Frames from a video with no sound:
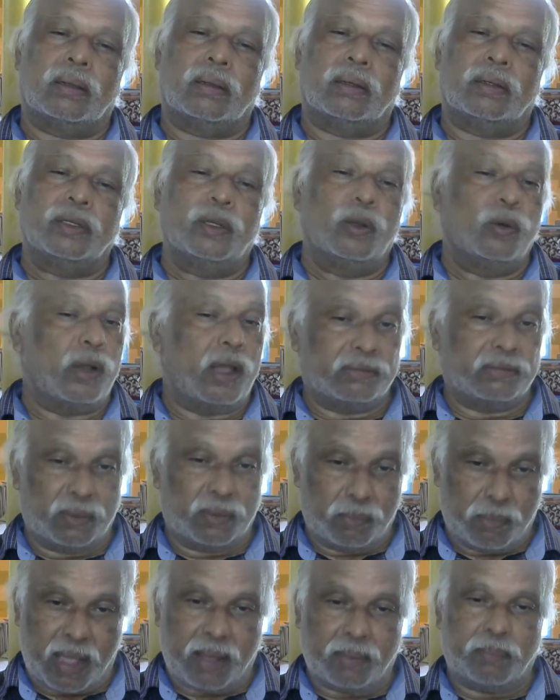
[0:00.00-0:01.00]
You have the
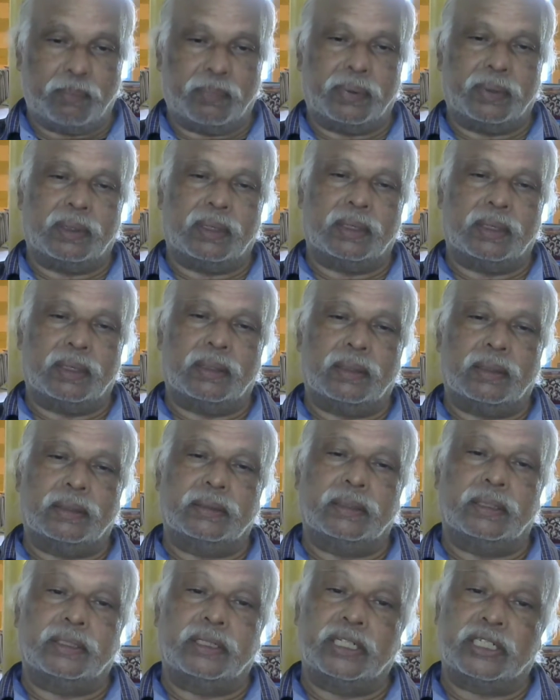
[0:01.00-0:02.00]
map in
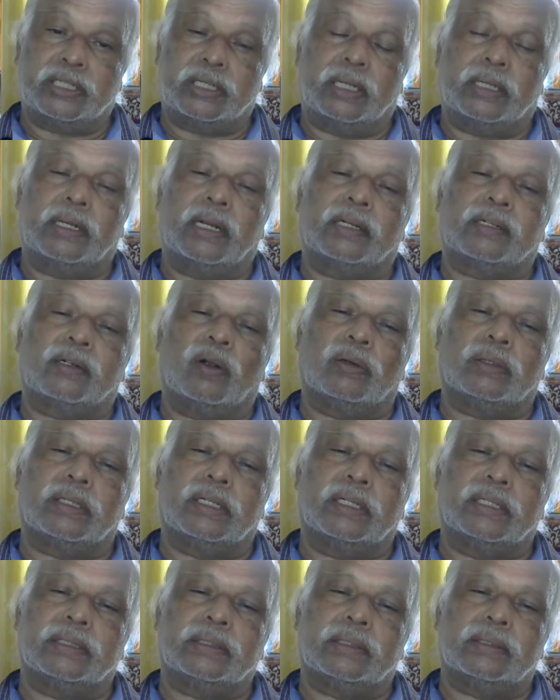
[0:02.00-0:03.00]
the district
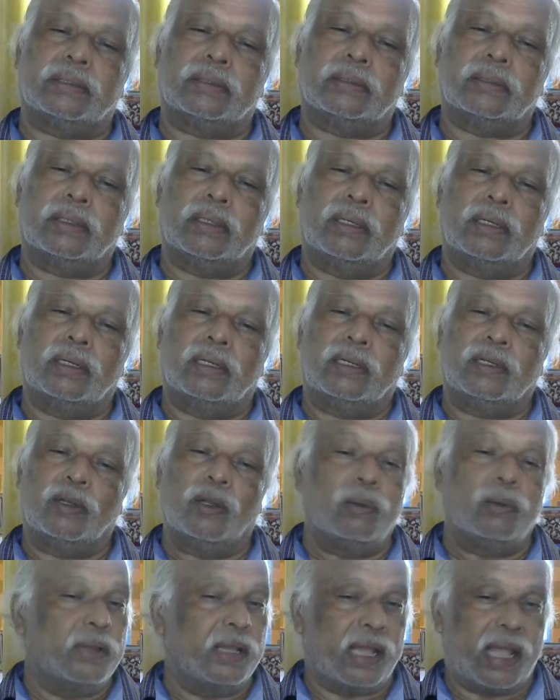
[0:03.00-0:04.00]
headquarters. You
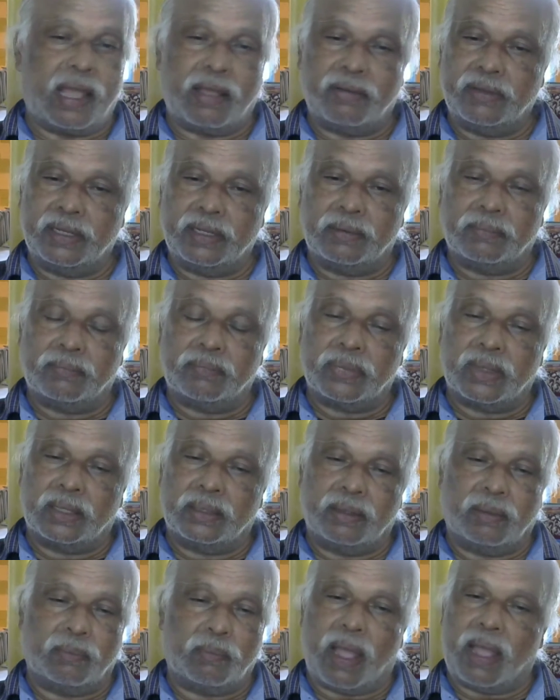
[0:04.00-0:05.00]
will be having
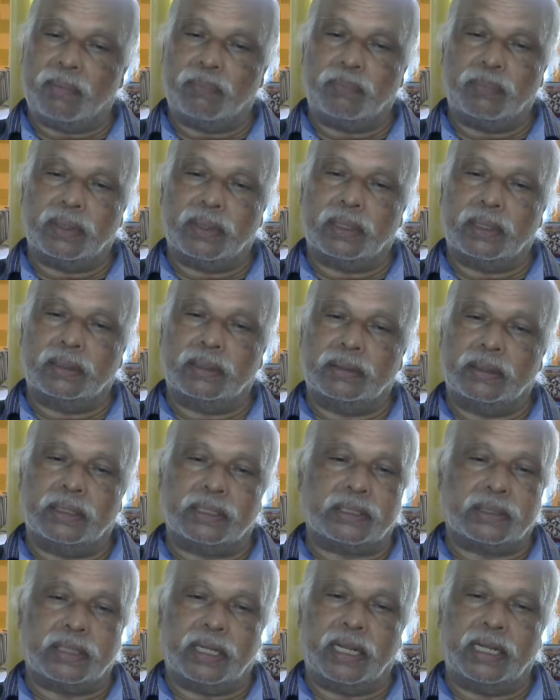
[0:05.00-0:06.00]
the map in the
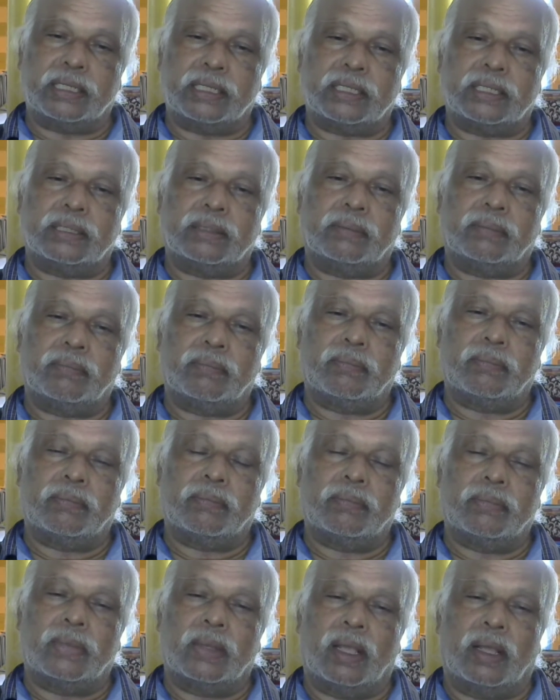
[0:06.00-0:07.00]
states.
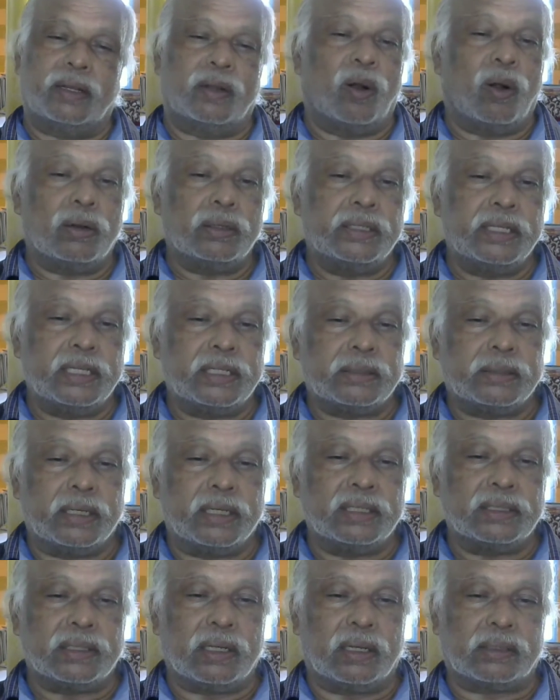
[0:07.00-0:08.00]
And all these
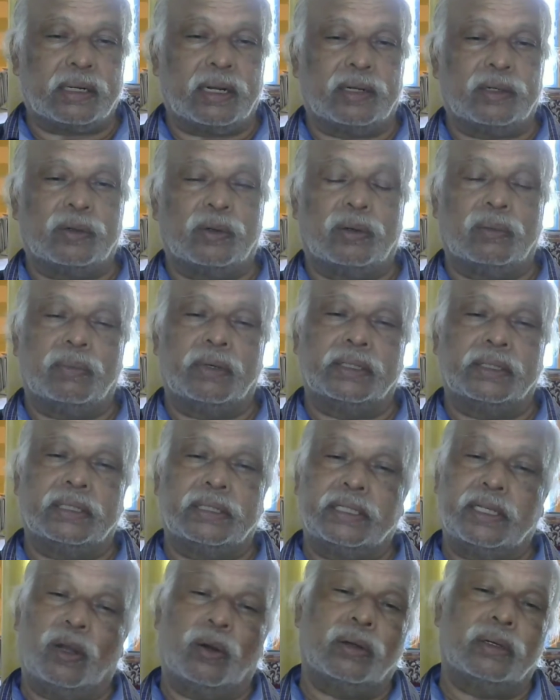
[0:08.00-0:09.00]
things are controlled by the
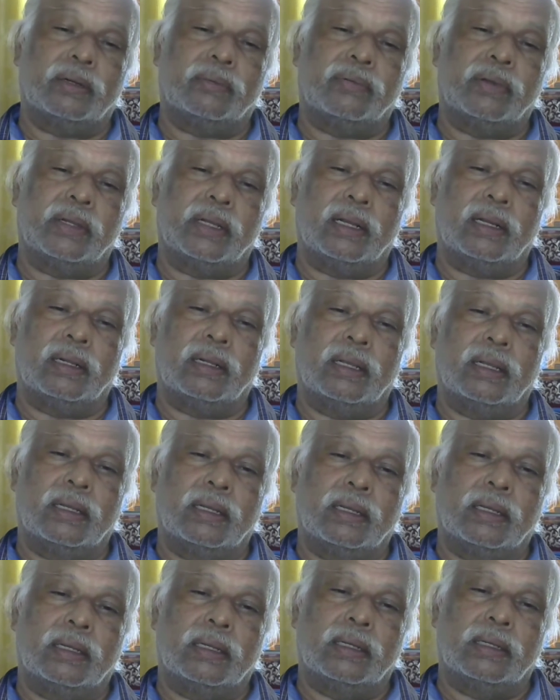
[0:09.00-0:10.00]
geographical
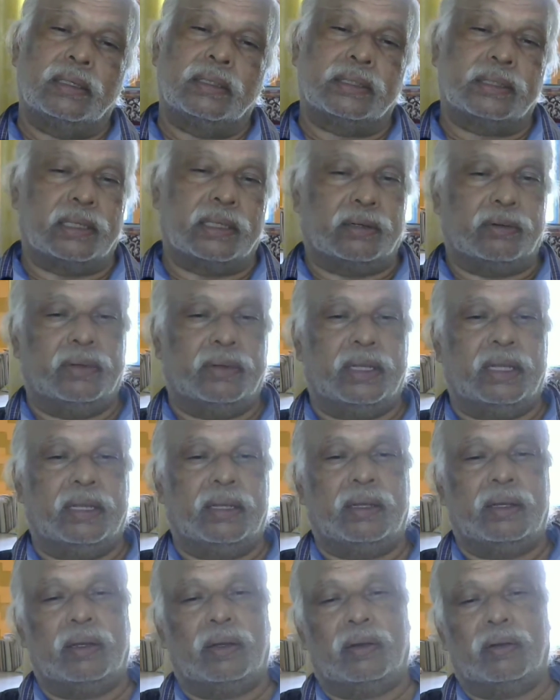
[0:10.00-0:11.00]
survey
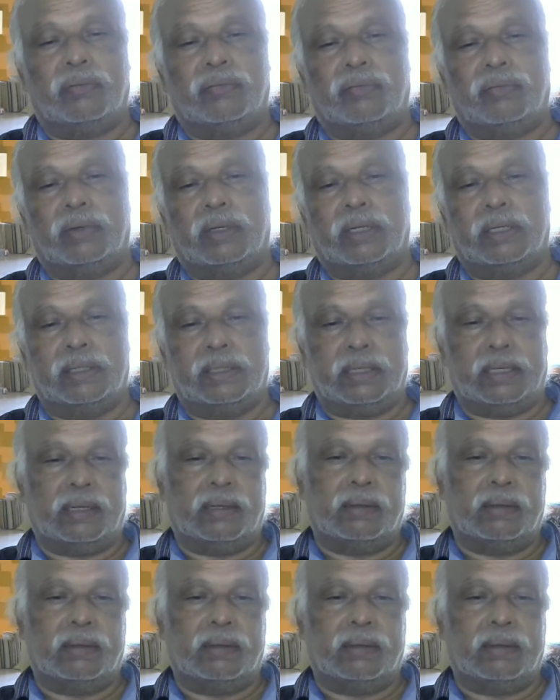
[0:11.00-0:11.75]
of India.